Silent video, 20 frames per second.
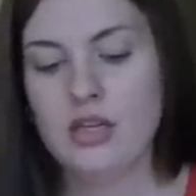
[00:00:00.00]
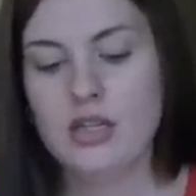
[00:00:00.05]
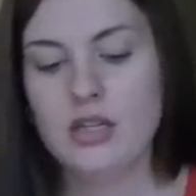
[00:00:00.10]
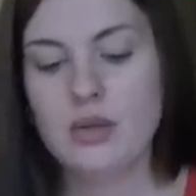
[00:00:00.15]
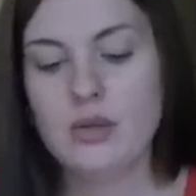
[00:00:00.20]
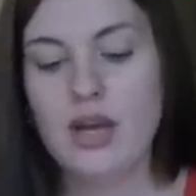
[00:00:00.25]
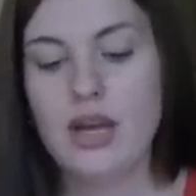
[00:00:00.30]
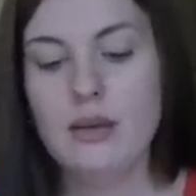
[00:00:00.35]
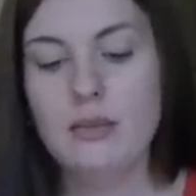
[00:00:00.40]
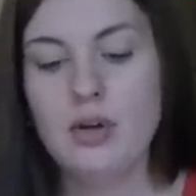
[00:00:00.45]

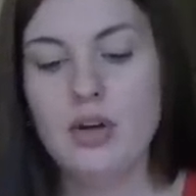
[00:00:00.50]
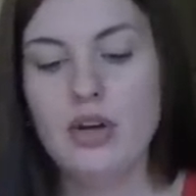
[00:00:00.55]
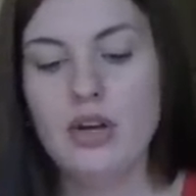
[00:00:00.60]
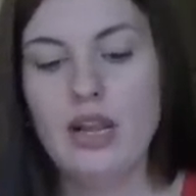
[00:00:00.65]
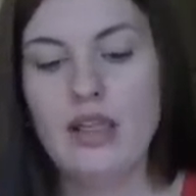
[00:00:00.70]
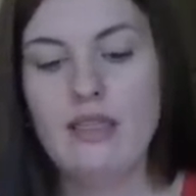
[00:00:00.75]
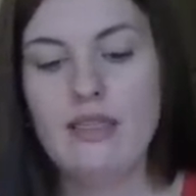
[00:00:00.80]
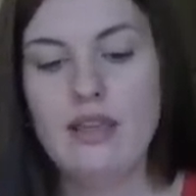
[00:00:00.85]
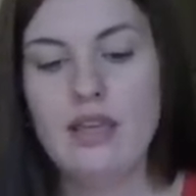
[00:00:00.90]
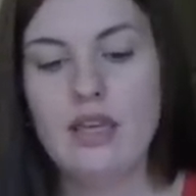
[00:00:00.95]
So I am
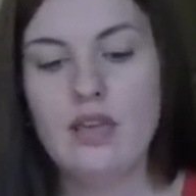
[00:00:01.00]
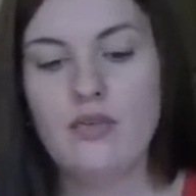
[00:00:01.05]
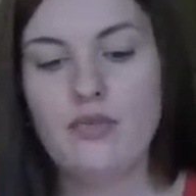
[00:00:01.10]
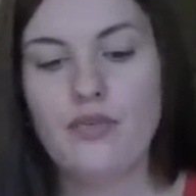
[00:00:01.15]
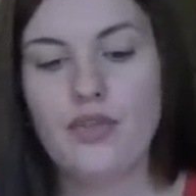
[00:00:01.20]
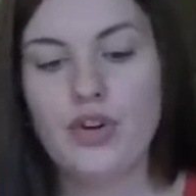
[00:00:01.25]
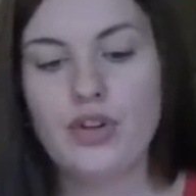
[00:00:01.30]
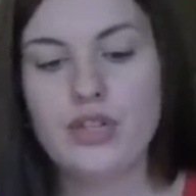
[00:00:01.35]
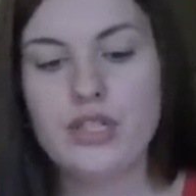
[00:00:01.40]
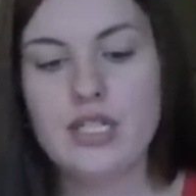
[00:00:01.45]
on the
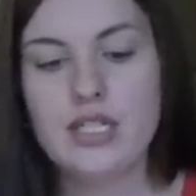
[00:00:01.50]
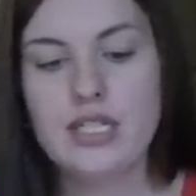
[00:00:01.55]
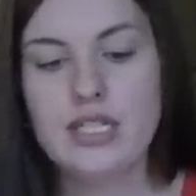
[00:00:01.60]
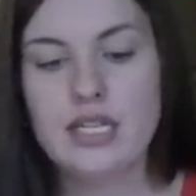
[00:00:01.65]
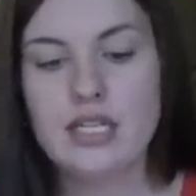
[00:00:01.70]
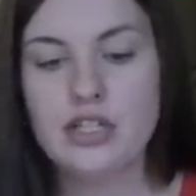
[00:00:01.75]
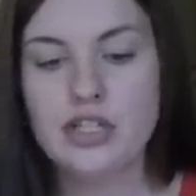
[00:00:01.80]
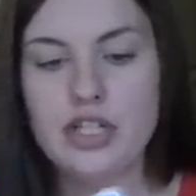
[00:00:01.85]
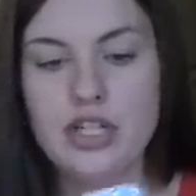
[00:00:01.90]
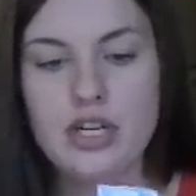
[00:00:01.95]
first
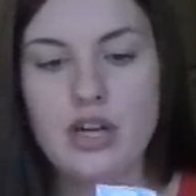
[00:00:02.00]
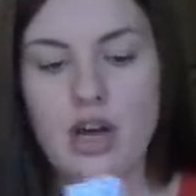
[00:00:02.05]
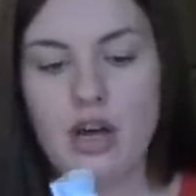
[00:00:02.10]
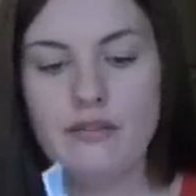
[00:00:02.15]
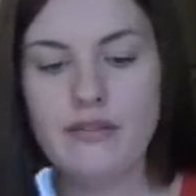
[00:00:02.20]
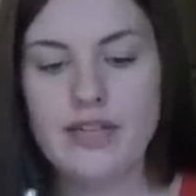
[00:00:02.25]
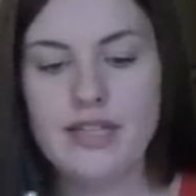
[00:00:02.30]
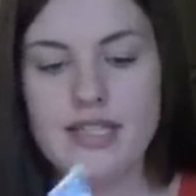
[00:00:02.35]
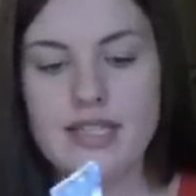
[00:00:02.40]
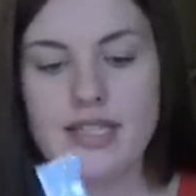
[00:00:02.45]
section,
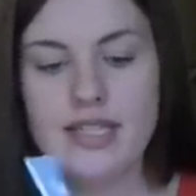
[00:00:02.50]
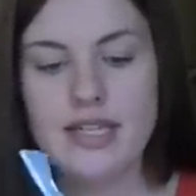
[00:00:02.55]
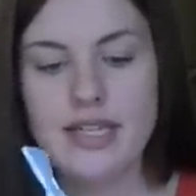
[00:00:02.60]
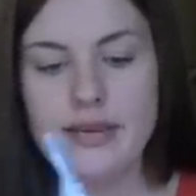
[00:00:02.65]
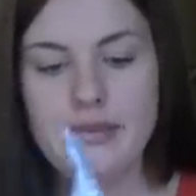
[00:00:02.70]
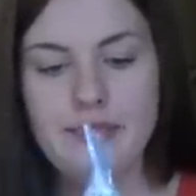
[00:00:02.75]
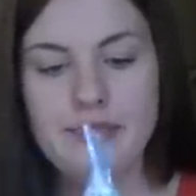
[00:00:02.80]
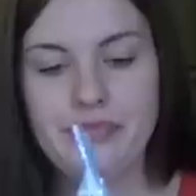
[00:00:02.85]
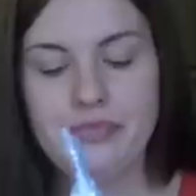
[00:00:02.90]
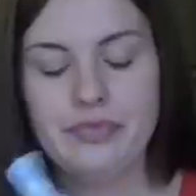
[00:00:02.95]
obviously,
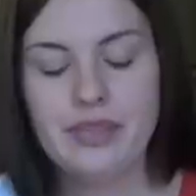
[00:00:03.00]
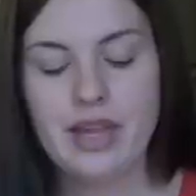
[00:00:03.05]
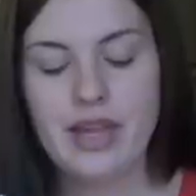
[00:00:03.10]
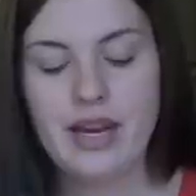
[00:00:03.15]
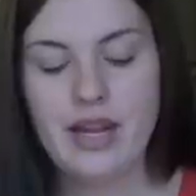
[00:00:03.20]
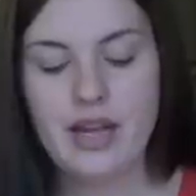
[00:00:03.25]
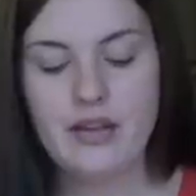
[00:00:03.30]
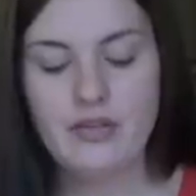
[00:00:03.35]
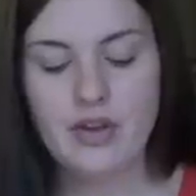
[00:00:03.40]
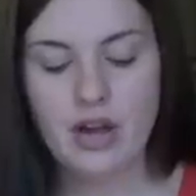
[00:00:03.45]

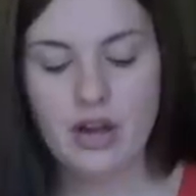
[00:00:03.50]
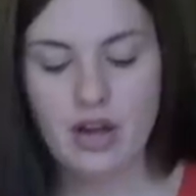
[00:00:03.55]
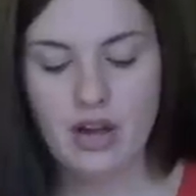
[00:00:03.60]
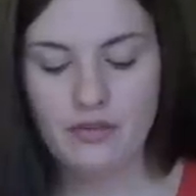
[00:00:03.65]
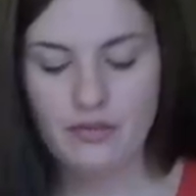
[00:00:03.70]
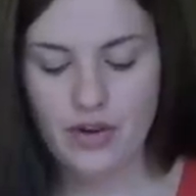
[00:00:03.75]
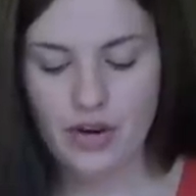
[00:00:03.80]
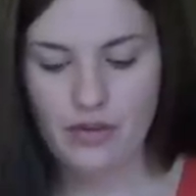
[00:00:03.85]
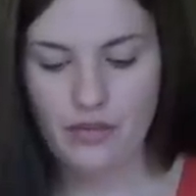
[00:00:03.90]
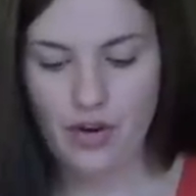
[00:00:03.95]
and I have not
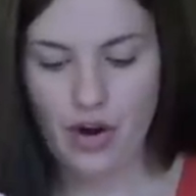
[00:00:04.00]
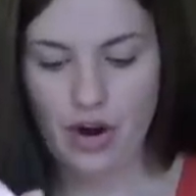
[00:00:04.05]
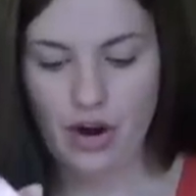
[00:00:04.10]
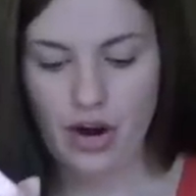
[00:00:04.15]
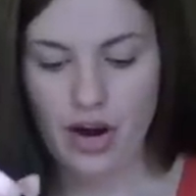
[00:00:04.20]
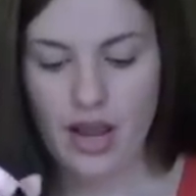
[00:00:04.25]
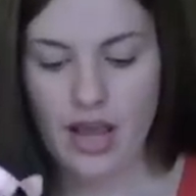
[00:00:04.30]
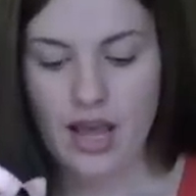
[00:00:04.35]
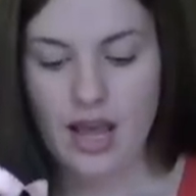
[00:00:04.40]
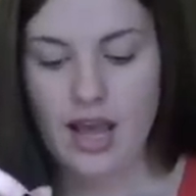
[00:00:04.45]
gotten very far.